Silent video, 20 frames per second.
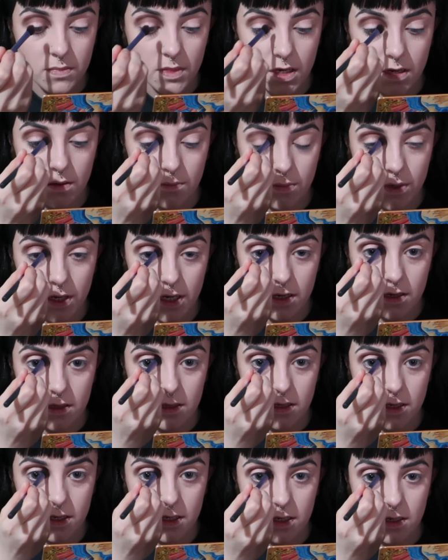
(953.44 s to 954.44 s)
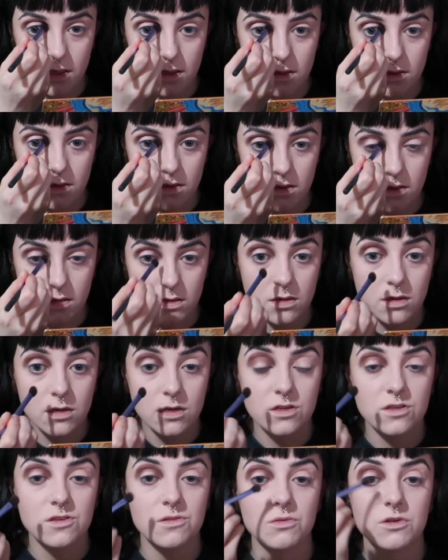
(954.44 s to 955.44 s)
And pack that in.
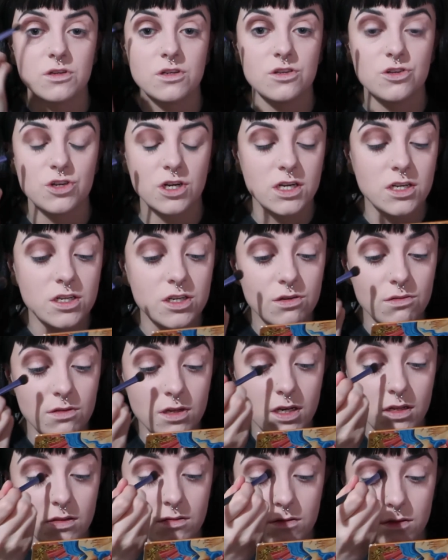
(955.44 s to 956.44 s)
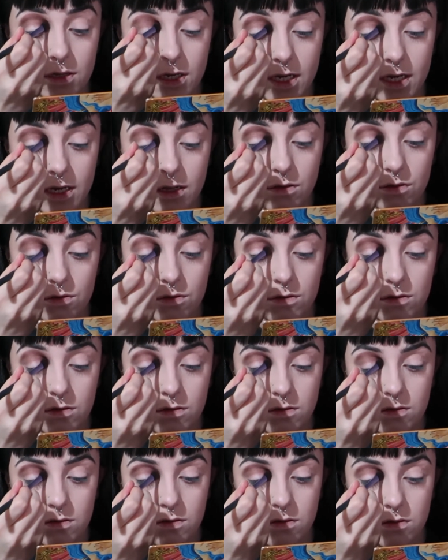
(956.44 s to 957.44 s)
So we're gonna try and do like a little halo,
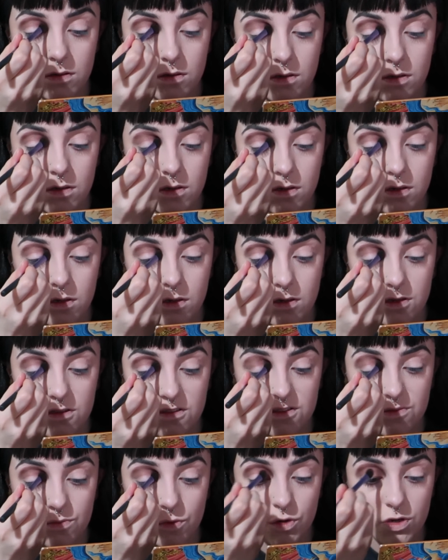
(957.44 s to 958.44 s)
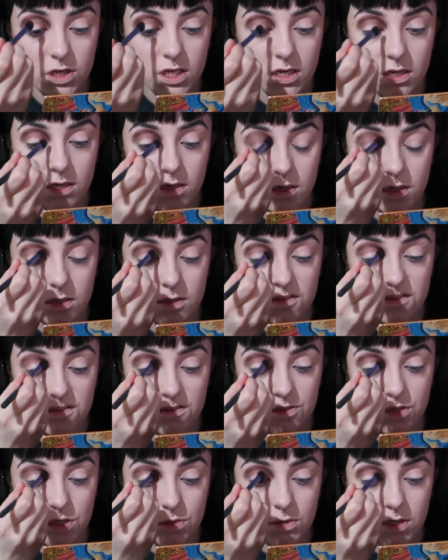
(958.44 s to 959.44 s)
smoky eye
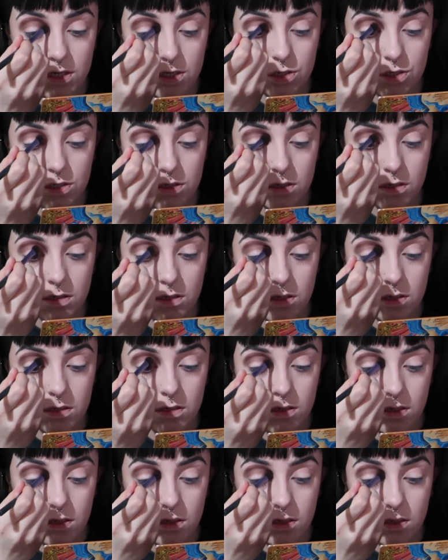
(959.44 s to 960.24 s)
situation.